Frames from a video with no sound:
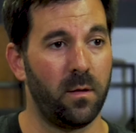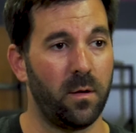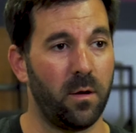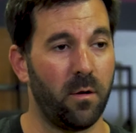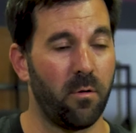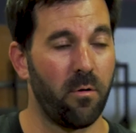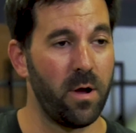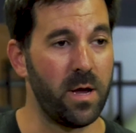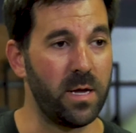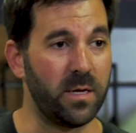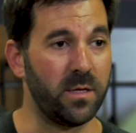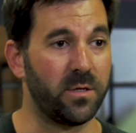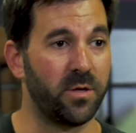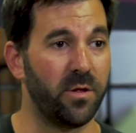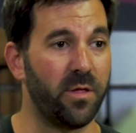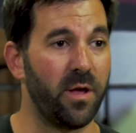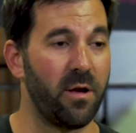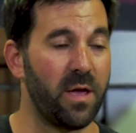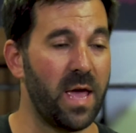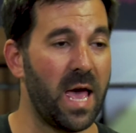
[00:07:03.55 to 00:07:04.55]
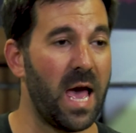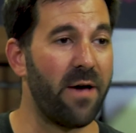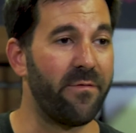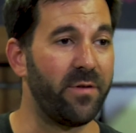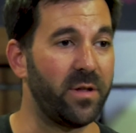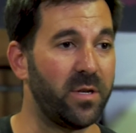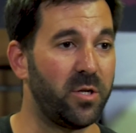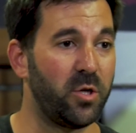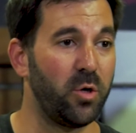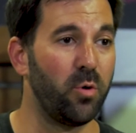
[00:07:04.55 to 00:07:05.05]
All right, so there you have
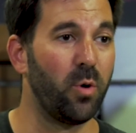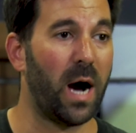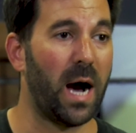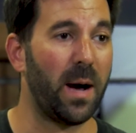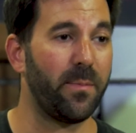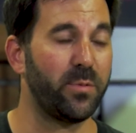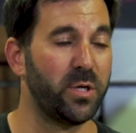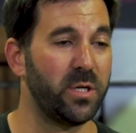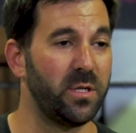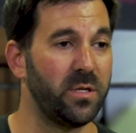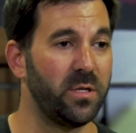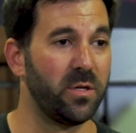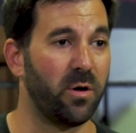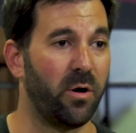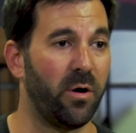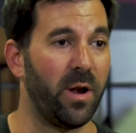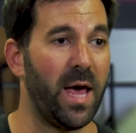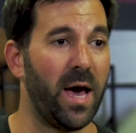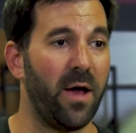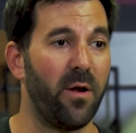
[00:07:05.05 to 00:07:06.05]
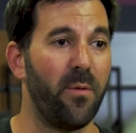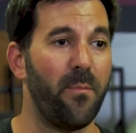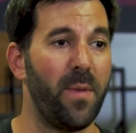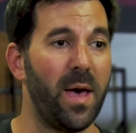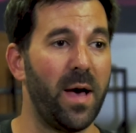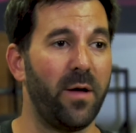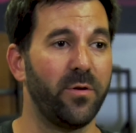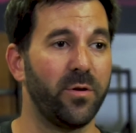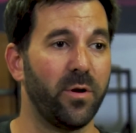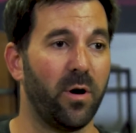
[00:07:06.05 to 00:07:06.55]
it. 2 options on how to
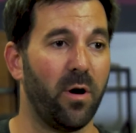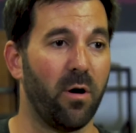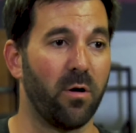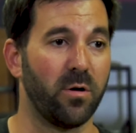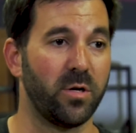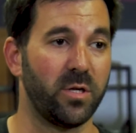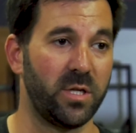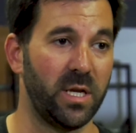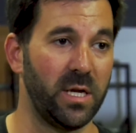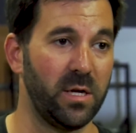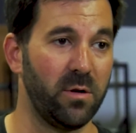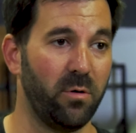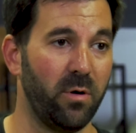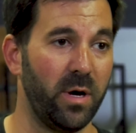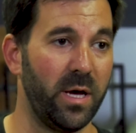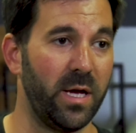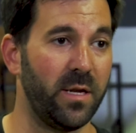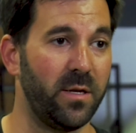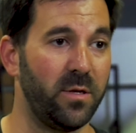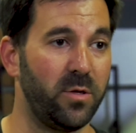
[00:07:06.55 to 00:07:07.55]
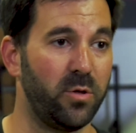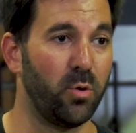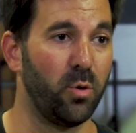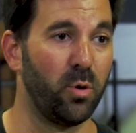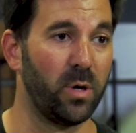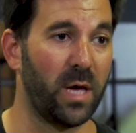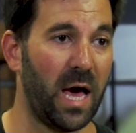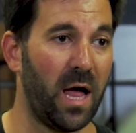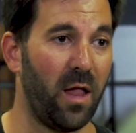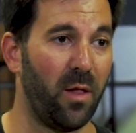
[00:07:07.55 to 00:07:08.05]
mount our single and
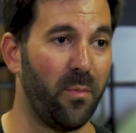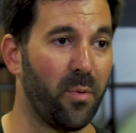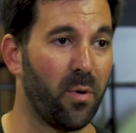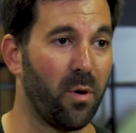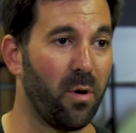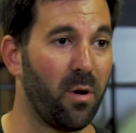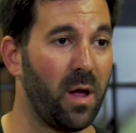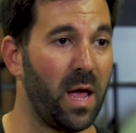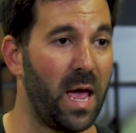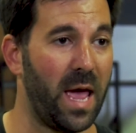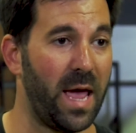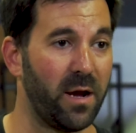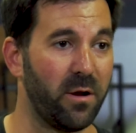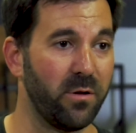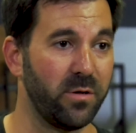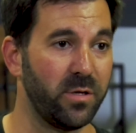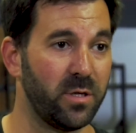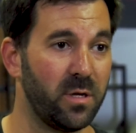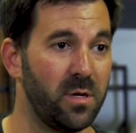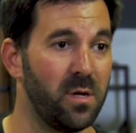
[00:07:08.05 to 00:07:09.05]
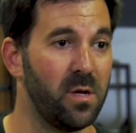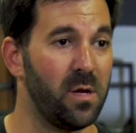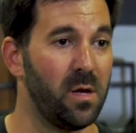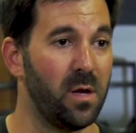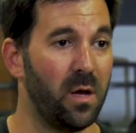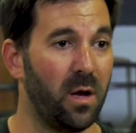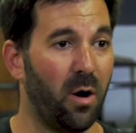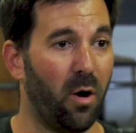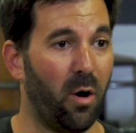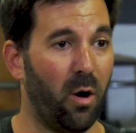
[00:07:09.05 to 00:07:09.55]
dual caliper hangers
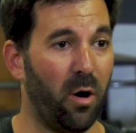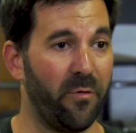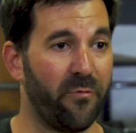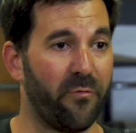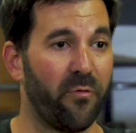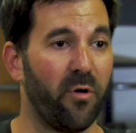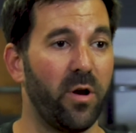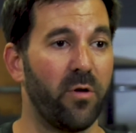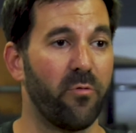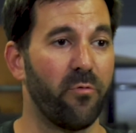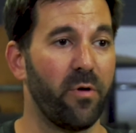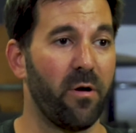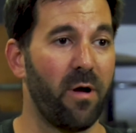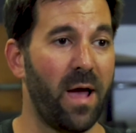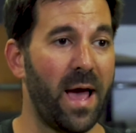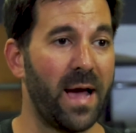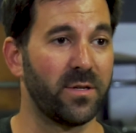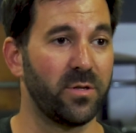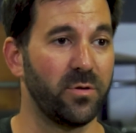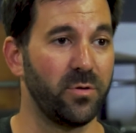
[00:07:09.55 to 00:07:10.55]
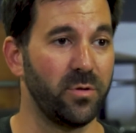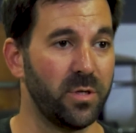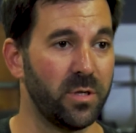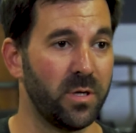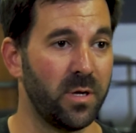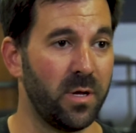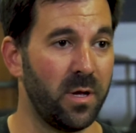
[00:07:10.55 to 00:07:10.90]
on front and rear axles.